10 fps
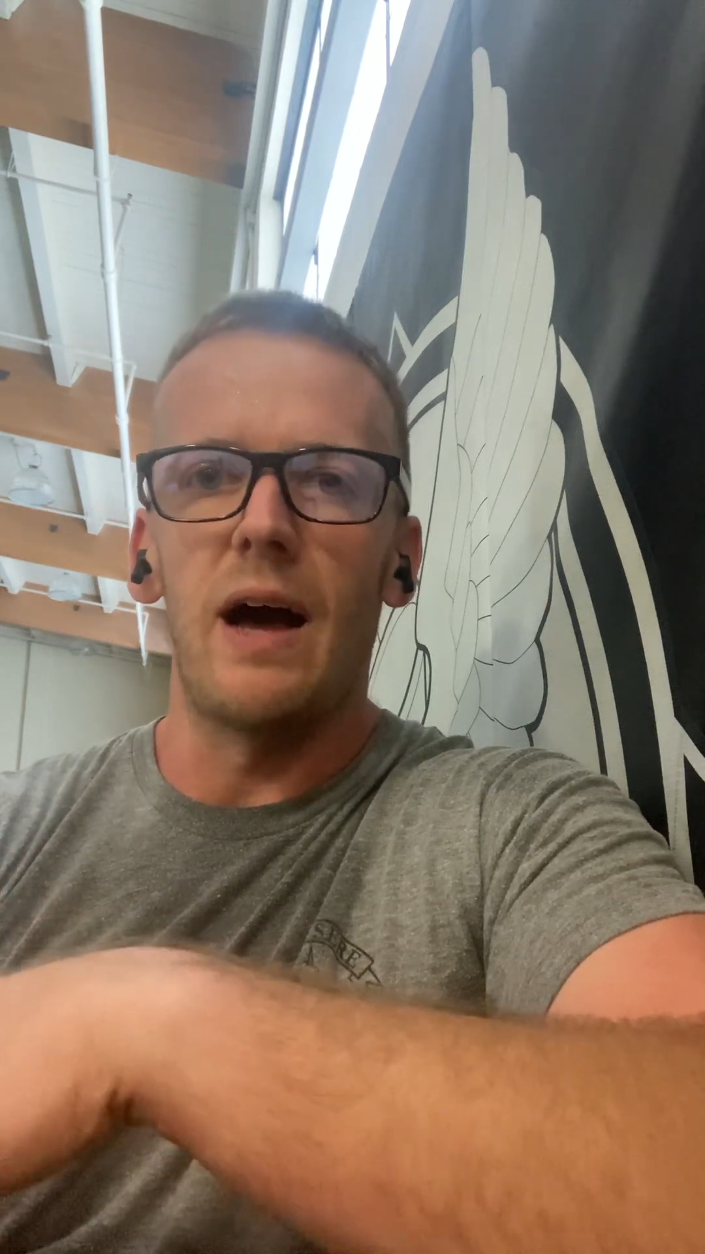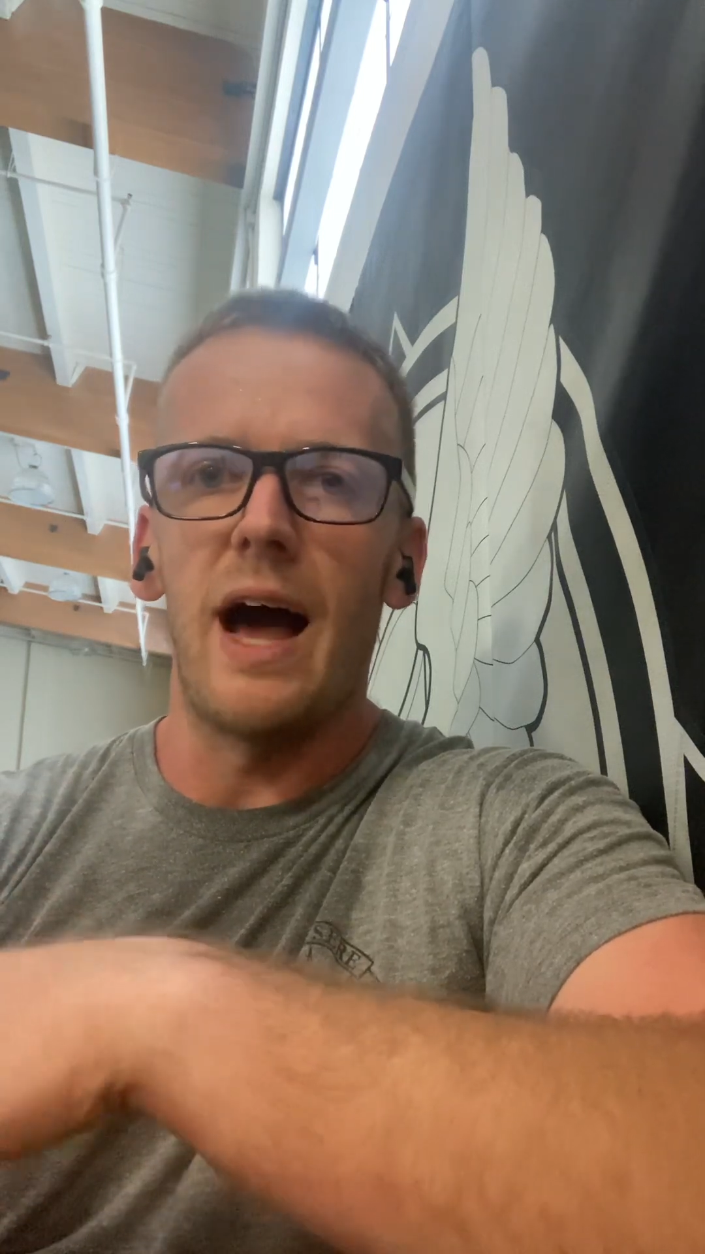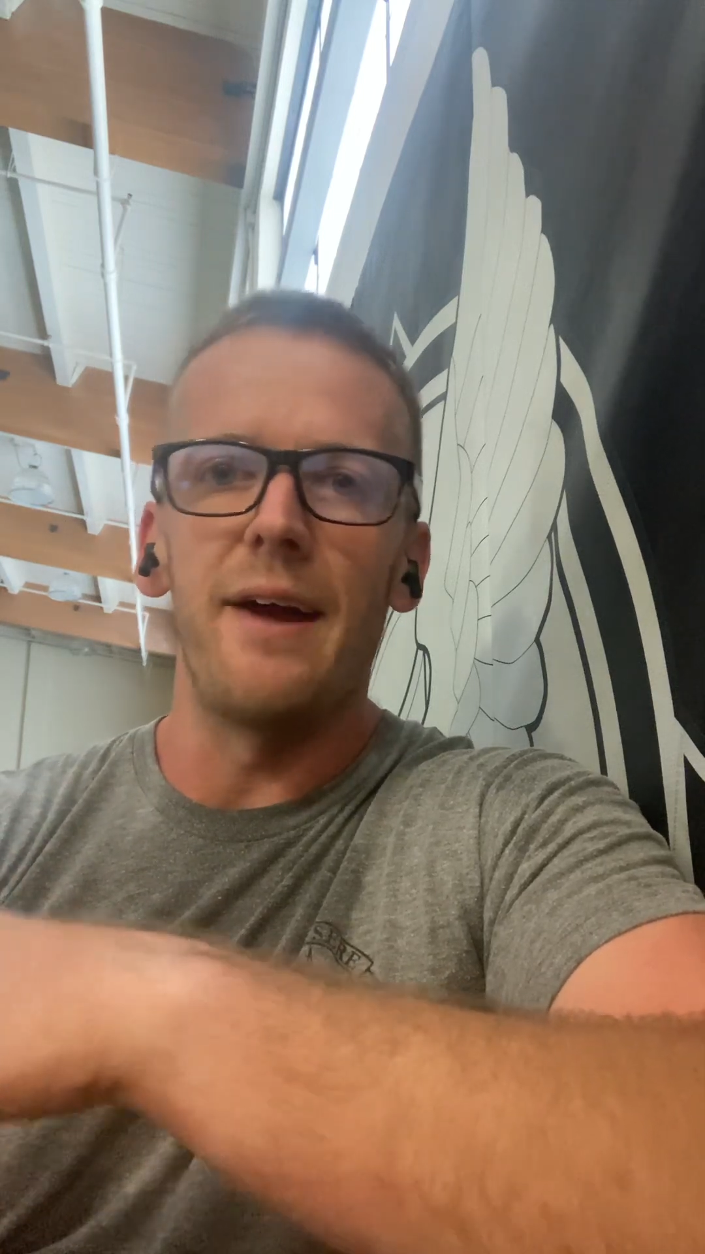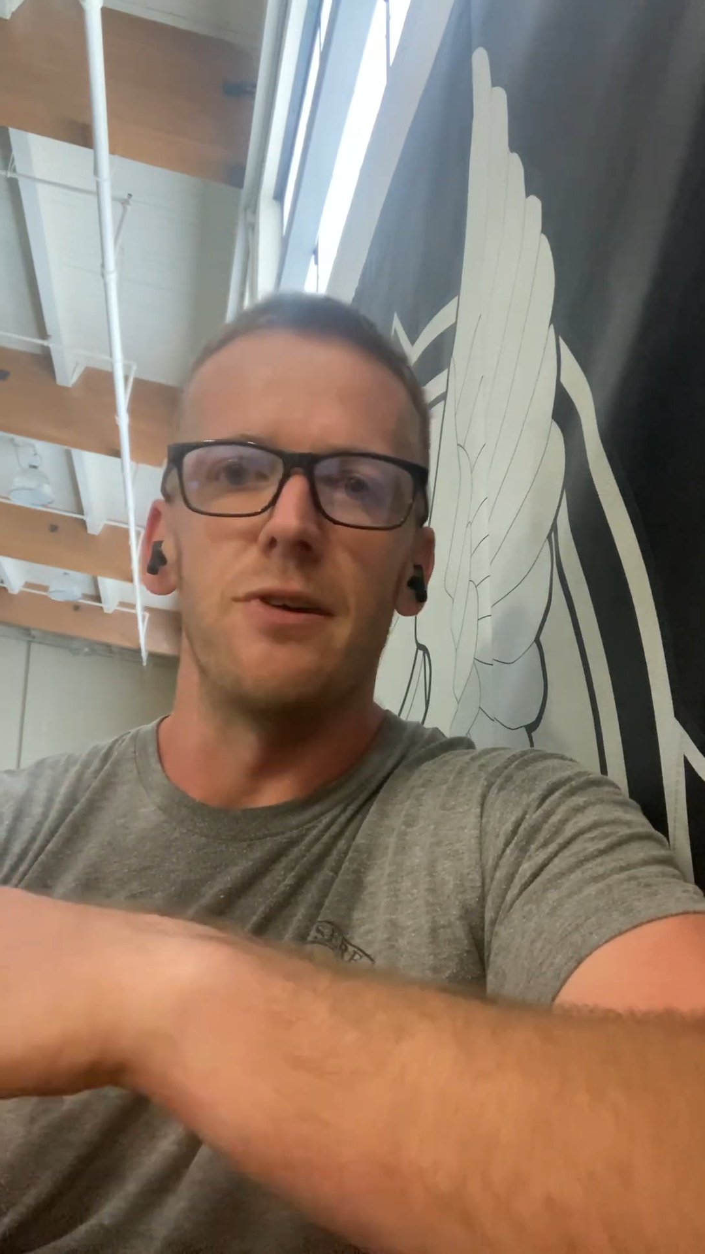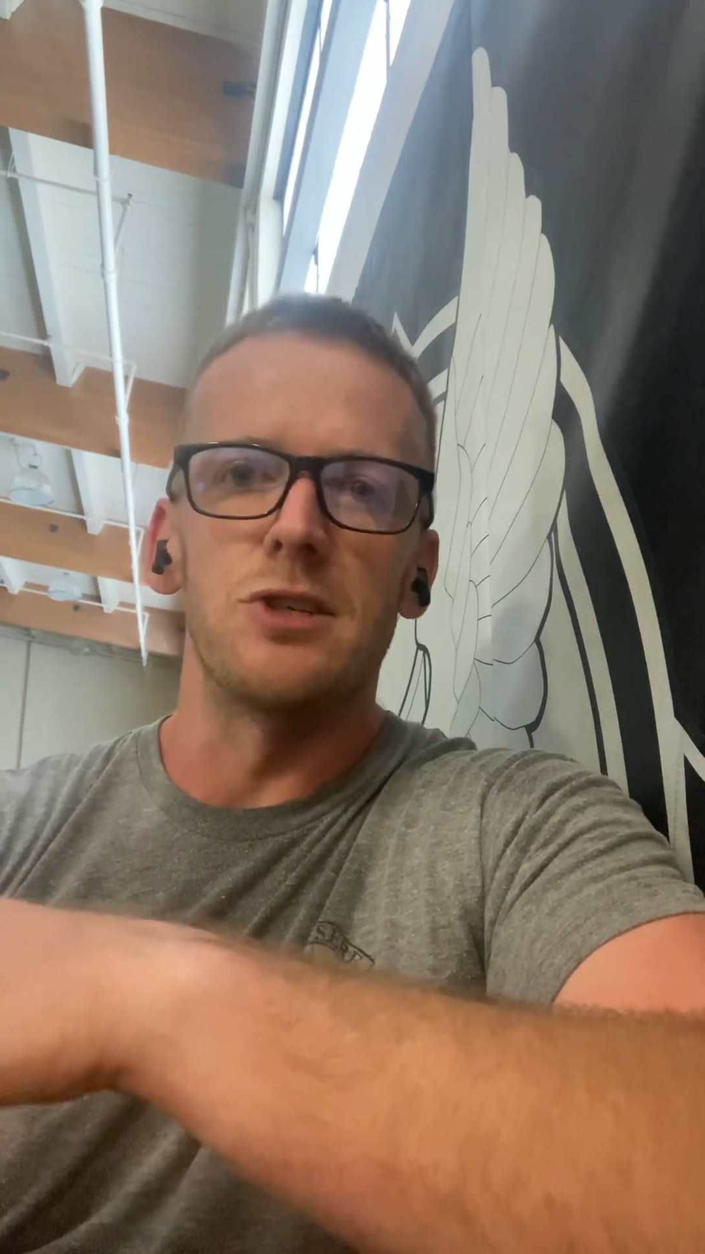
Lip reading: higher